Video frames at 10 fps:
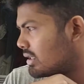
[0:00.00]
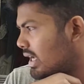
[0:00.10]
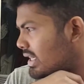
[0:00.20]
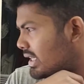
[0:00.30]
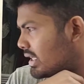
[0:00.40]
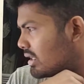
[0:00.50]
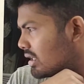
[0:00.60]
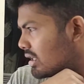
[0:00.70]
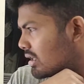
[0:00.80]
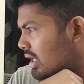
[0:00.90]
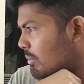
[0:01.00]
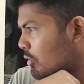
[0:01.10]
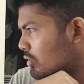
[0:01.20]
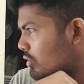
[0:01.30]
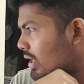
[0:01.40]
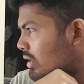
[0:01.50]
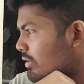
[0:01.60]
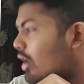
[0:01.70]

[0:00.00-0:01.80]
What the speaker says: Hendy, come on, you can do it.